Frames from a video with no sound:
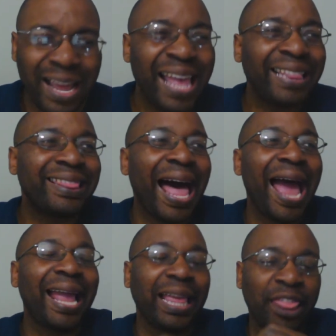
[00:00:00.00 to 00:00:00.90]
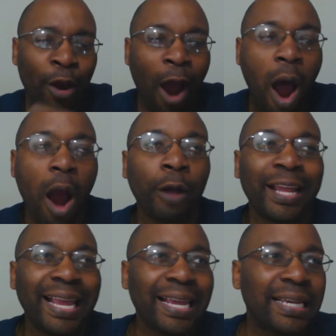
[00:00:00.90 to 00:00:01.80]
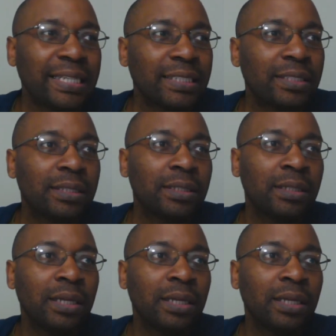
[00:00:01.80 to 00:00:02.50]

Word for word: Like their heart is